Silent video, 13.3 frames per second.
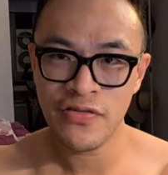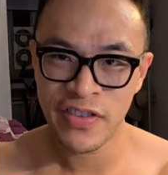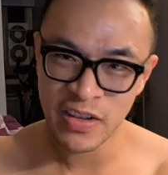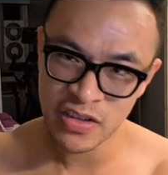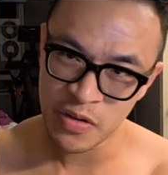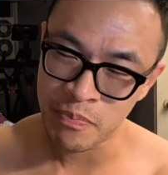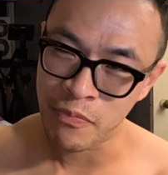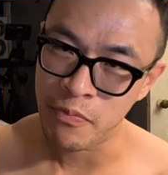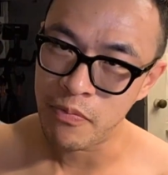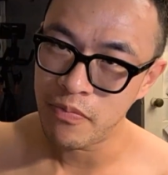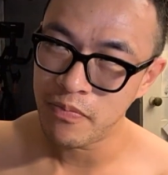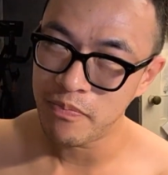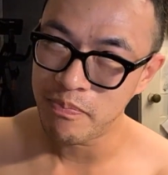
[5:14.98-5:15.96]
failed to
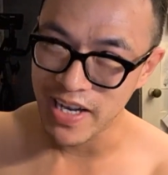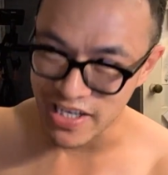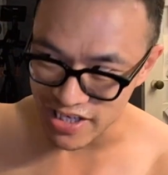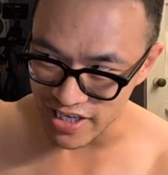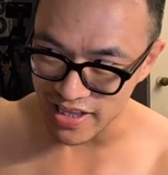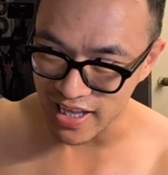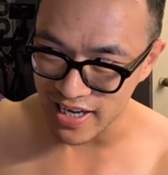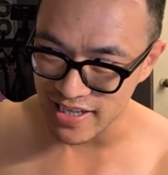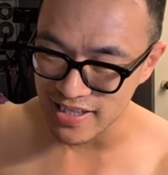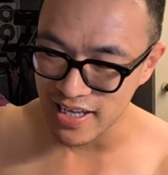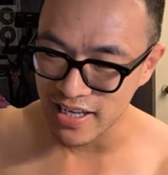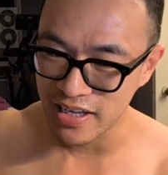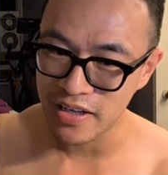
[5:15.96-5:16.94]
mention that
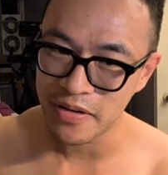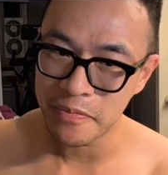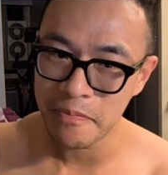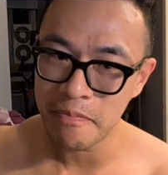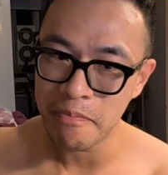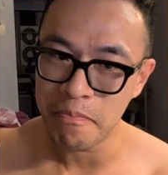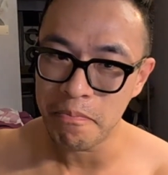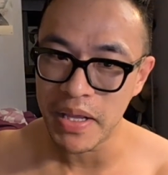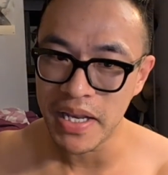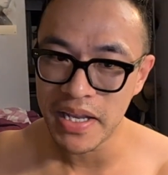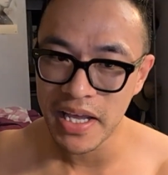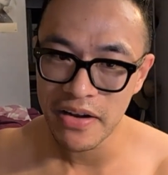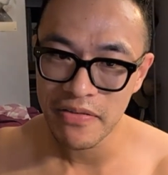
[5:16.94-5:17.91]
it's like
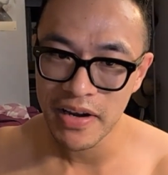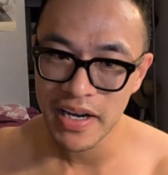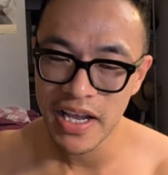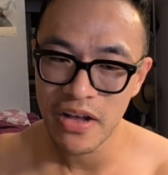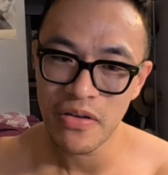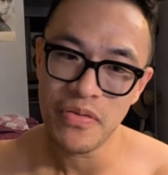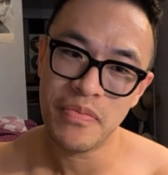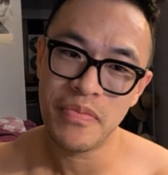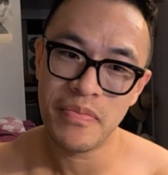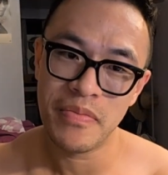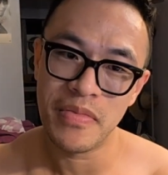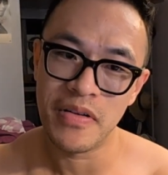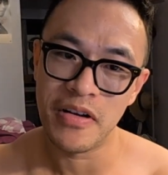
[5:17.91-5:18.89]
midnight right now,
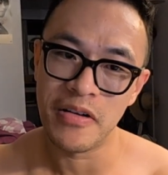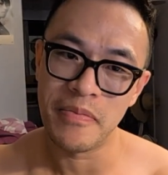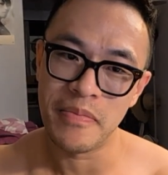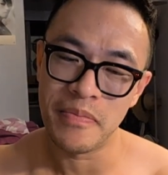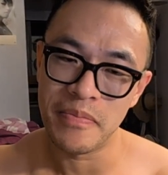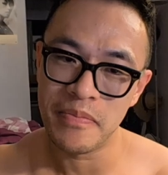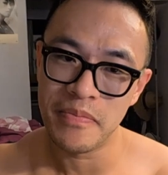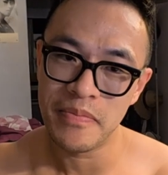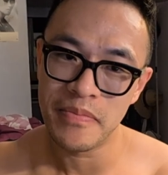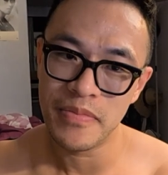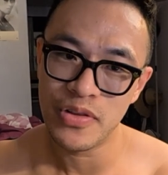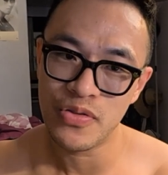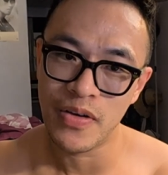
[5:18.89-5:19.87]
or
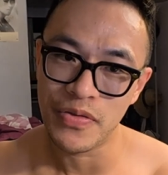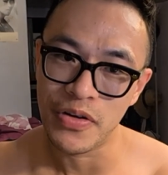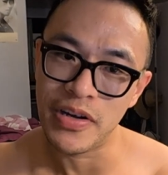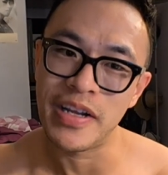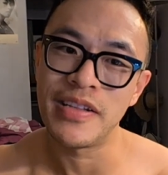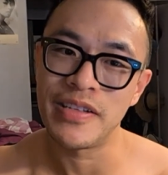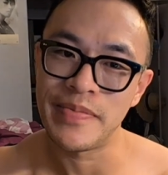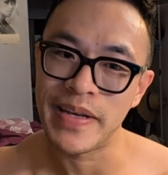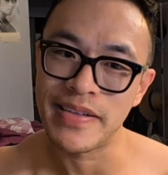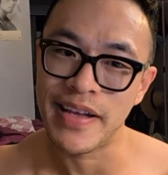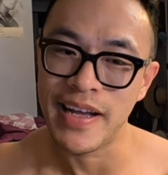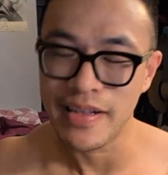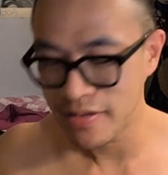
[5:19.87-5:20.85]
12:30 to be
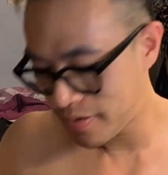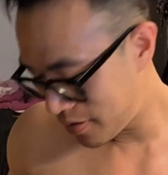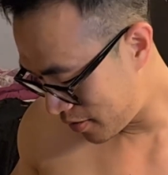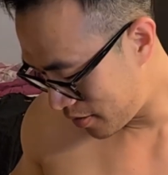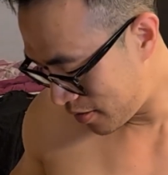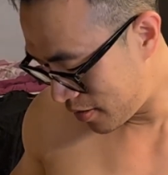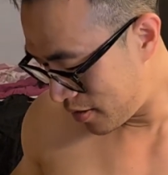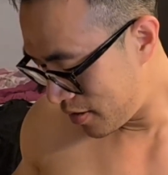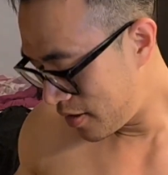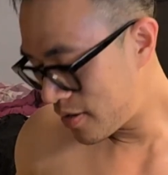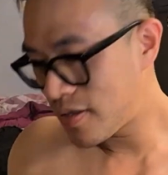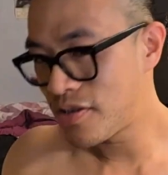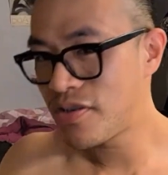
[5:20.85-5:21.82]
exact.
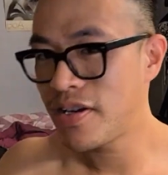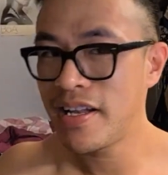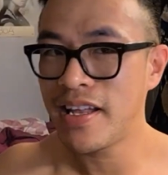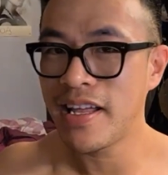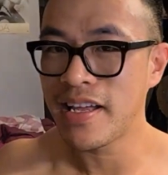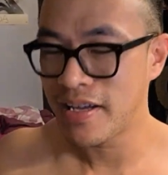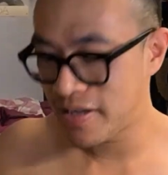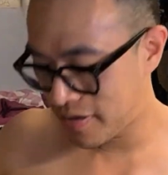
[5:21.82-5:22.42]
So I'm trying to like